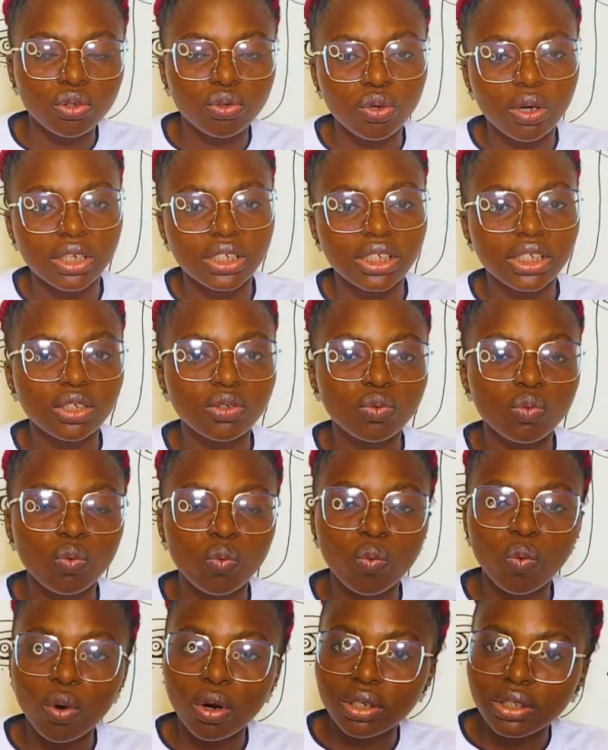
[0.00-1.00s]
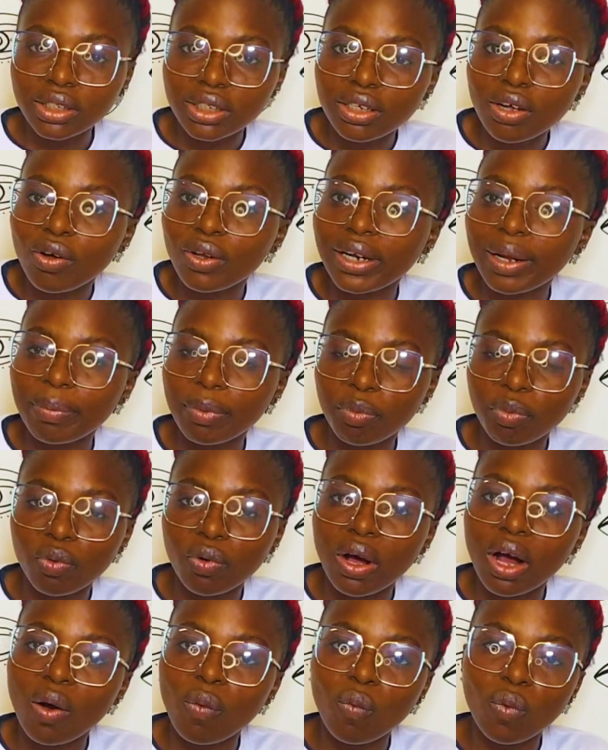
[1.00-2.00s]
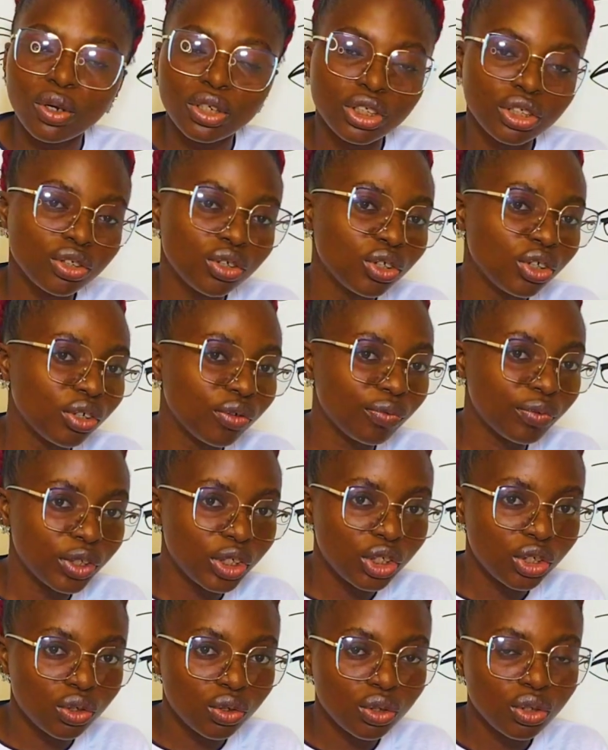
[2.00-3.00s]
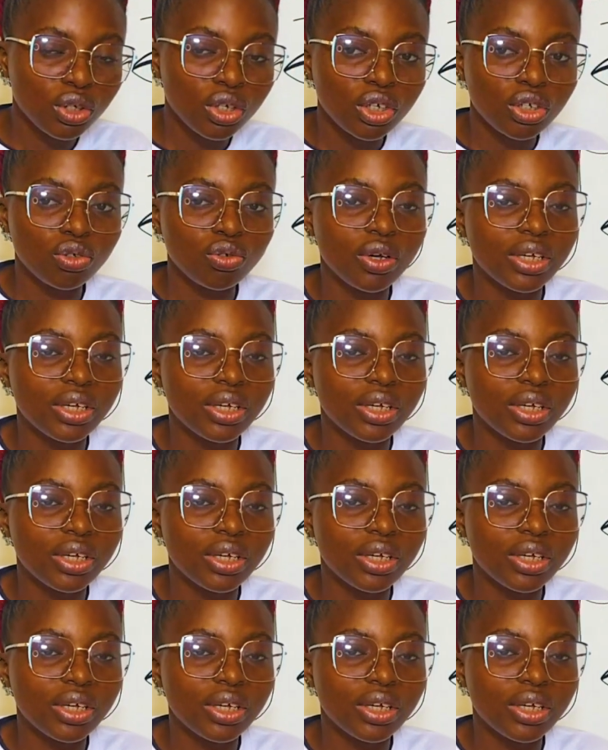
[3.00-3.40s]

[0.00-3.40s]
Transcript: You are seeing what other people are watching on your videos.